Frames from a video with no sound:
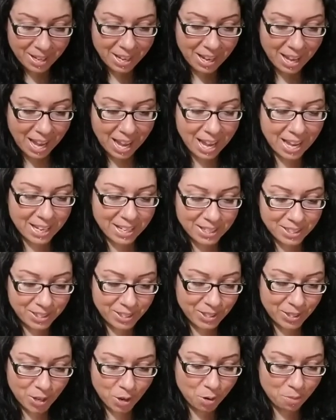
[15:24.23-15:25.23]
And
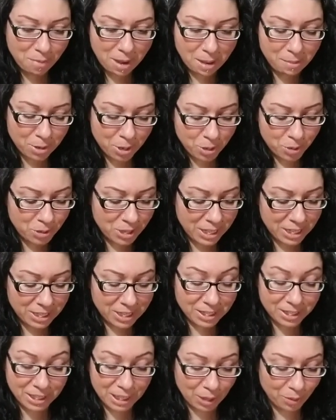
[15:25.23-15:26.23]
so maybe you need
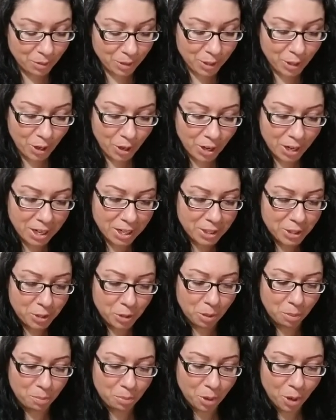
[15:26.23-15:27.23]
this liquid courage
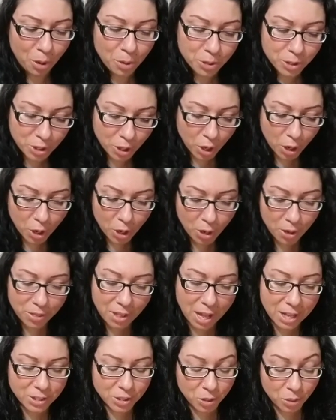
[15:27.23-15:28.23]
to approach her.
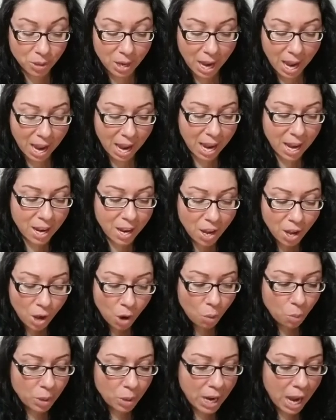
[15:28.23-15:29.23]
That's okay.
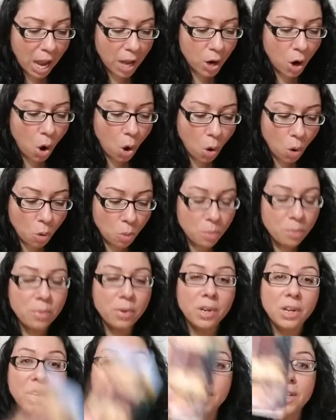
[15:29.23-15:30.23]
We got home.
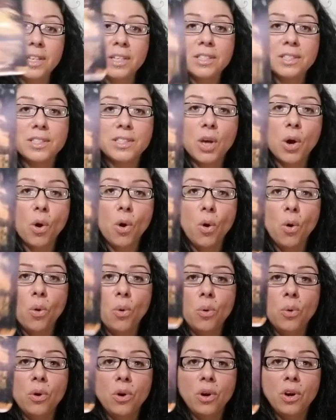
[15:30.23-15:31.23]

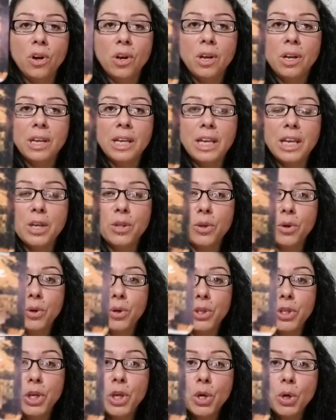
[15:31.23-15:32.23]
So either
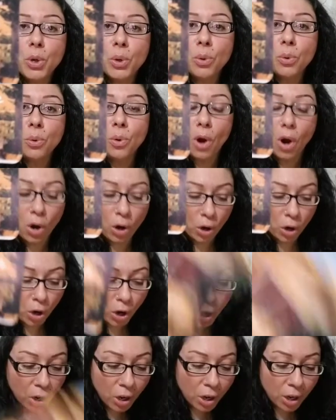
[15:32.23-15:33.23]
you or
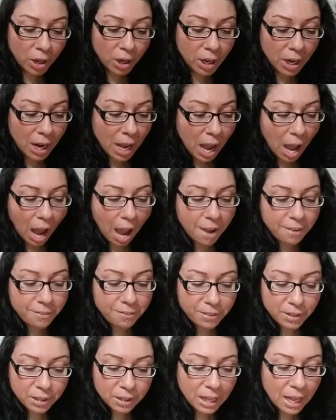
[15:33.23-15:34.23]
her, I
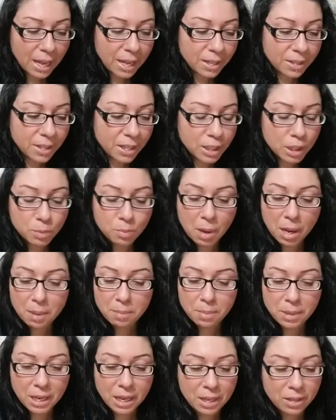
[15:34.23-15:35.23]
feel like this might
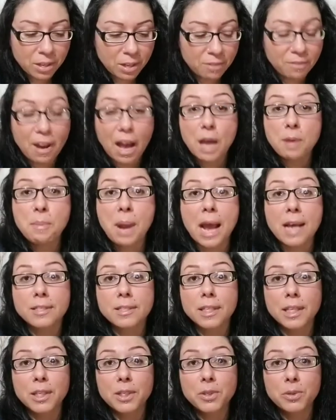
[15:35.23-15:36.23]
be the divine
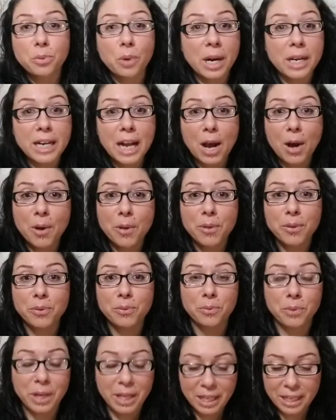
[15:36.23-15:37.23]
masculine right now
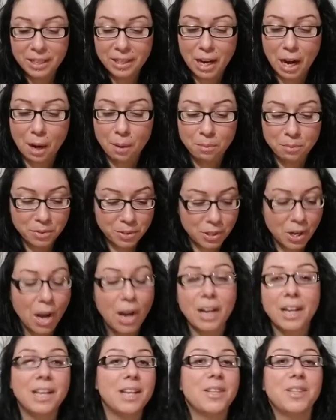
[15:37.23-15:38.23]
reading that I'm
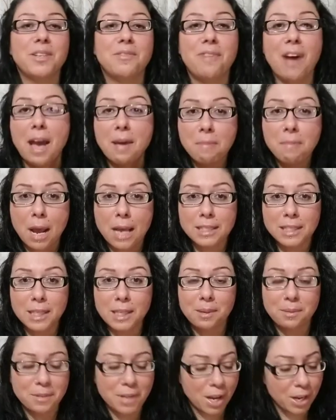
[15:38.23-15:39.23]
talking, the divine
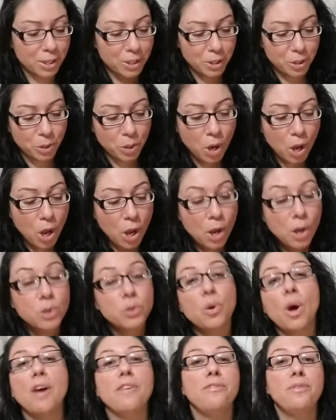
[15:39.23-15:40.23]
masculine I'm talking to.
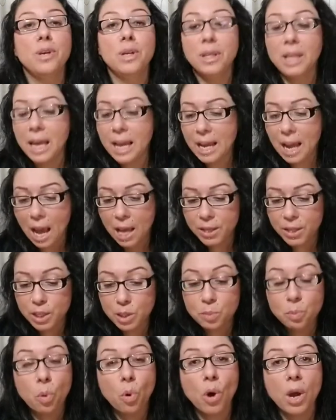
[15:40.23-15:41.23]
So I feel like at this
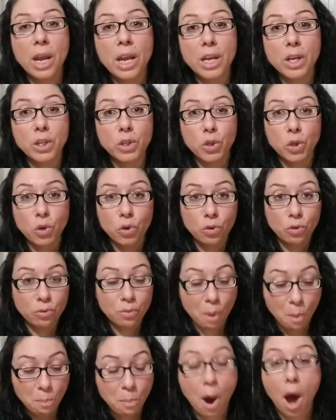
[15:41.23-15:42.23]
point
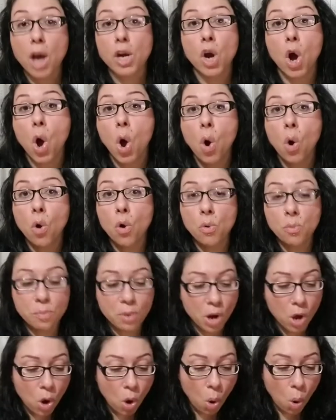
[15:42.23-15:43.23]
you've bought a home
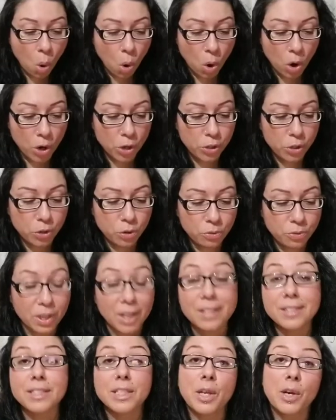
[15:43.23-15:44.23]
or you've
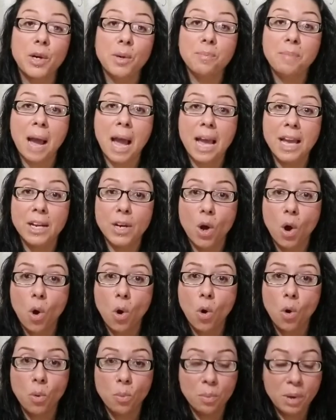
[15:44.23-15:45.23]
considered buying a
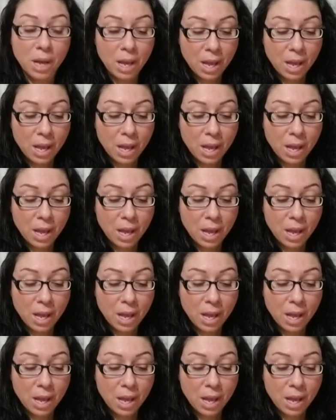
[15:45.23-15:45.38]
home